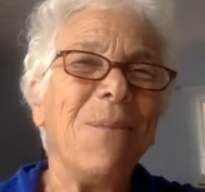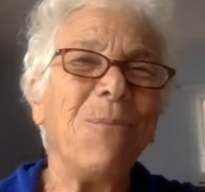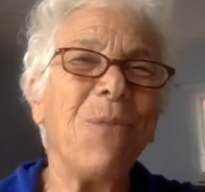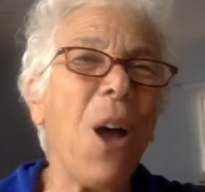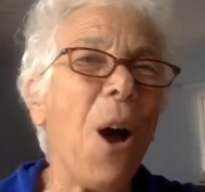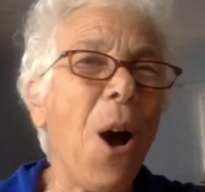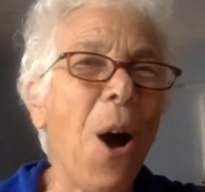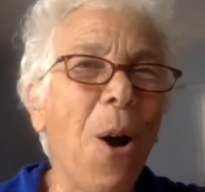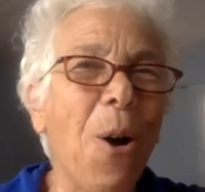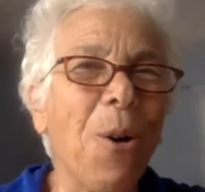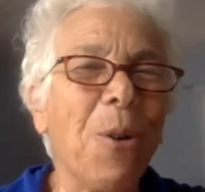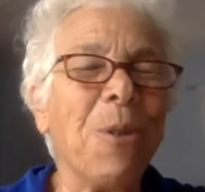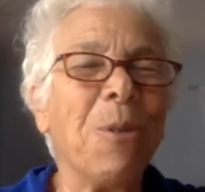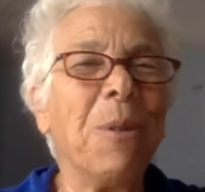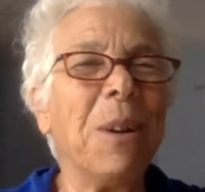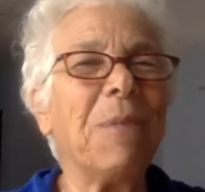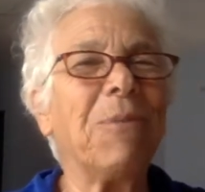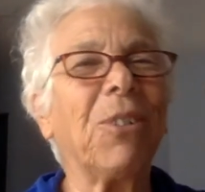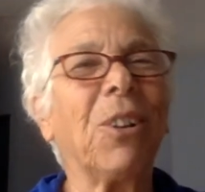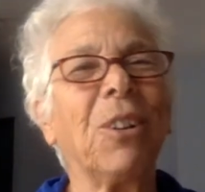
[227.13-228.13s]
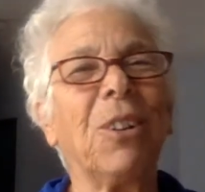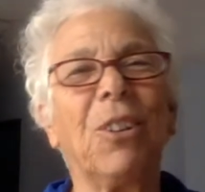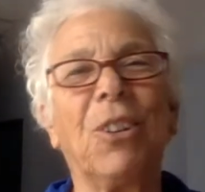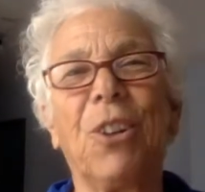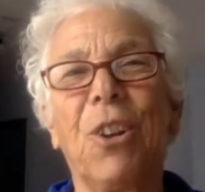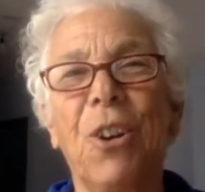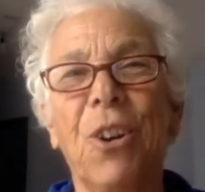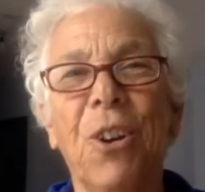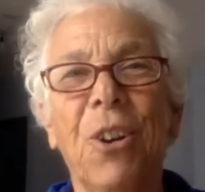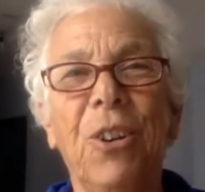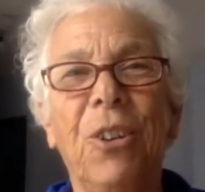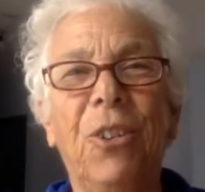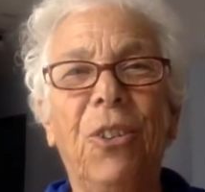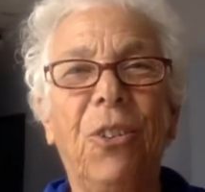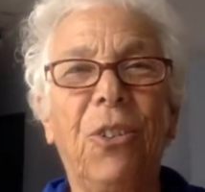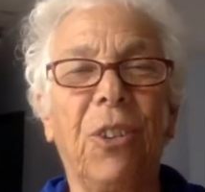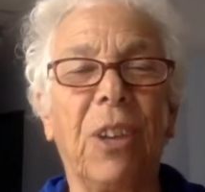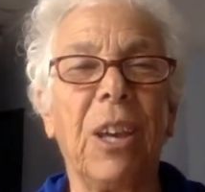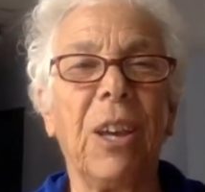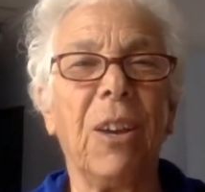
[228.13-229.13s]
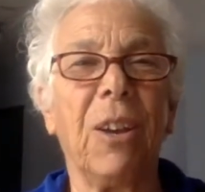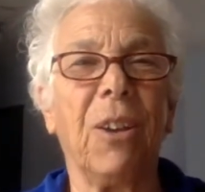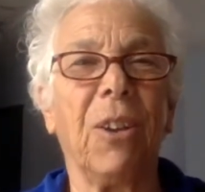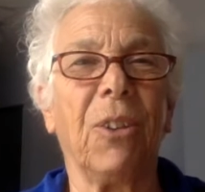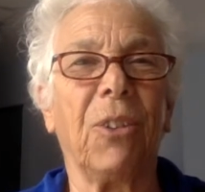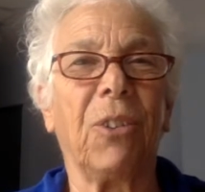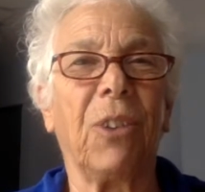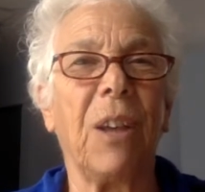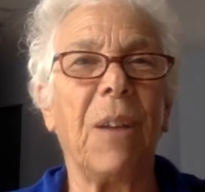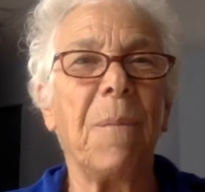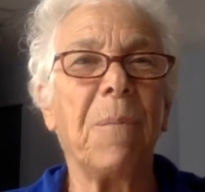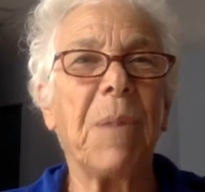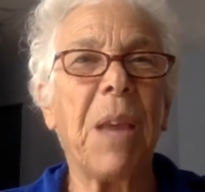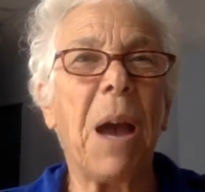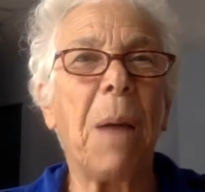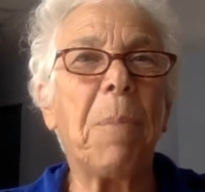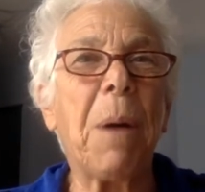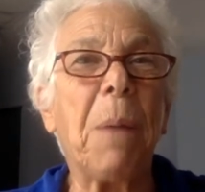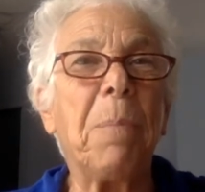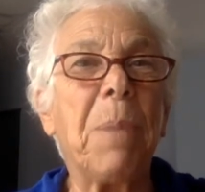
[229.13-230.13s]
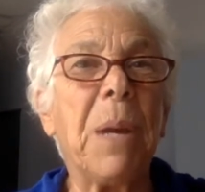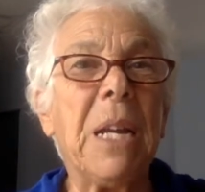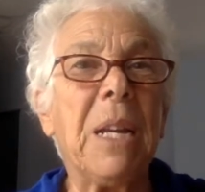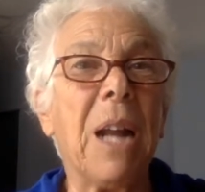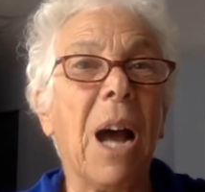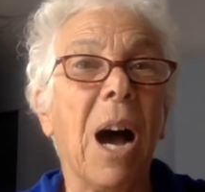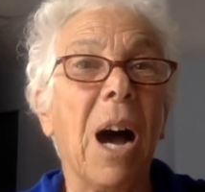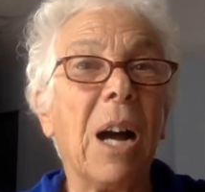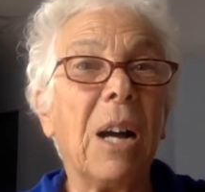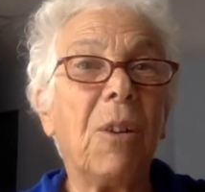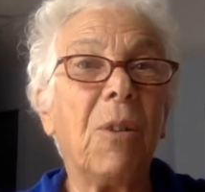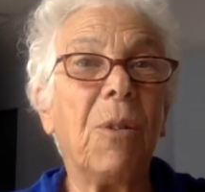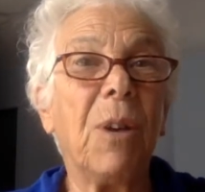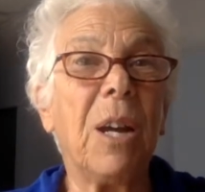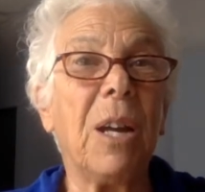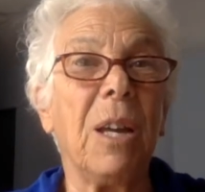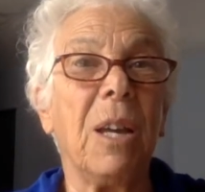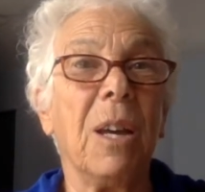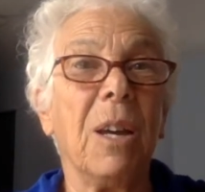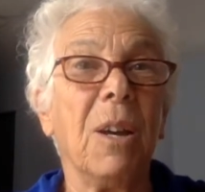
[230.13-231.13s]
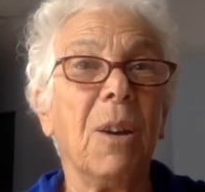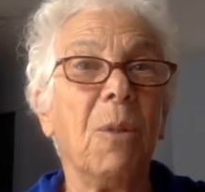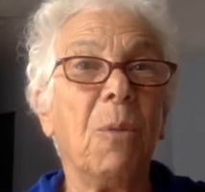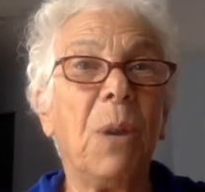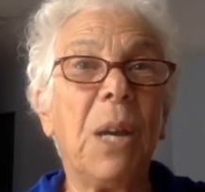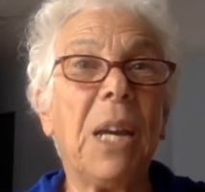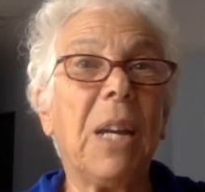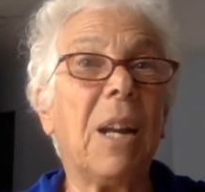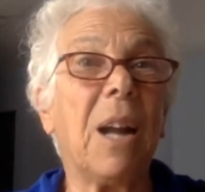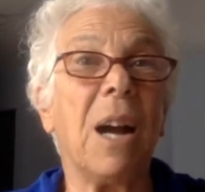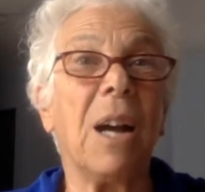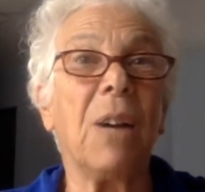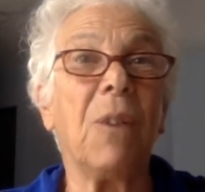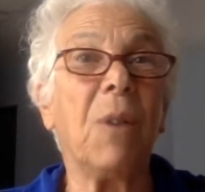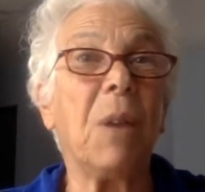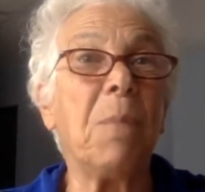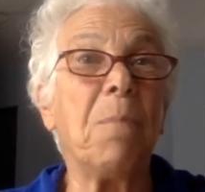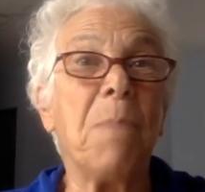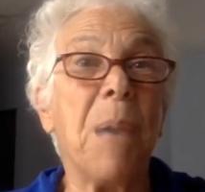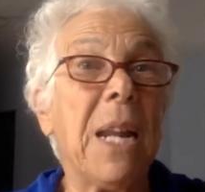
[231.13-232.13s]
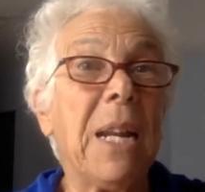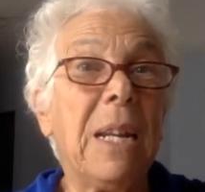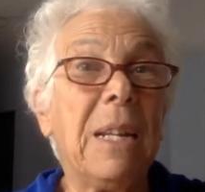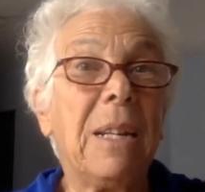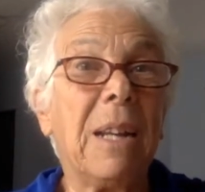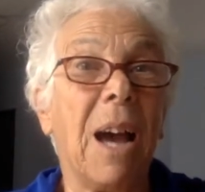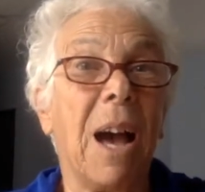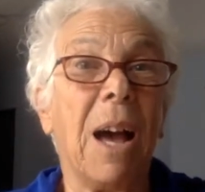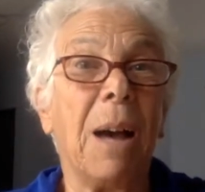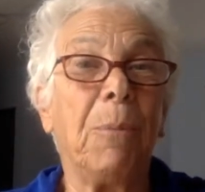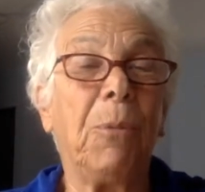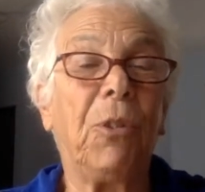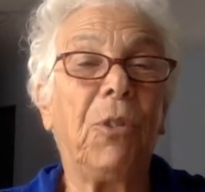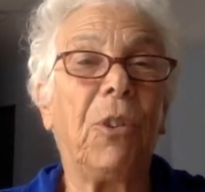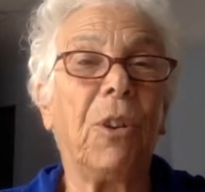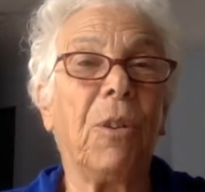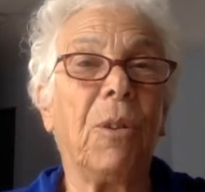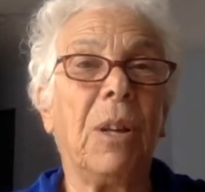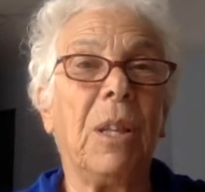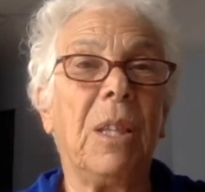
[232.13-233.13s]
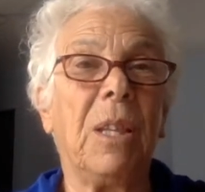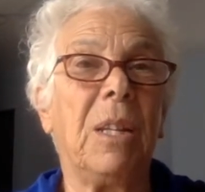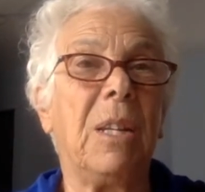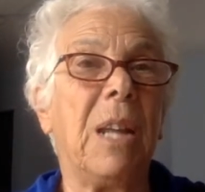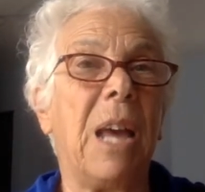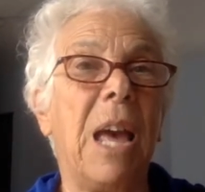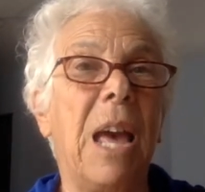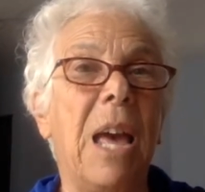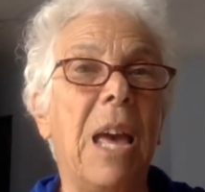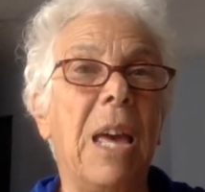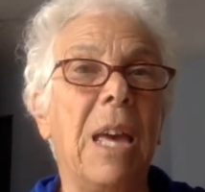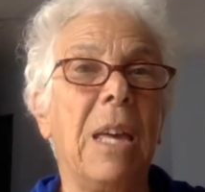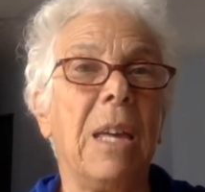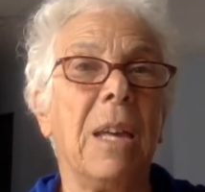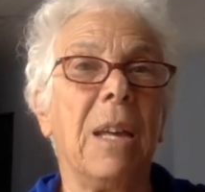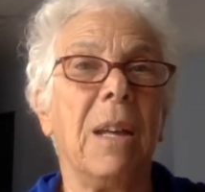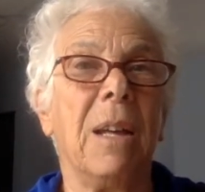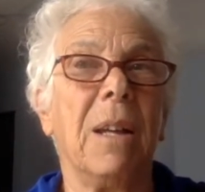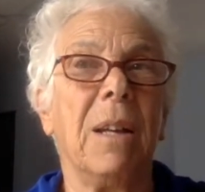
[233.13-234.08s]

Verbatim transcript: No, we have to learn skills. How about being hungry? We get hungry many times during the day.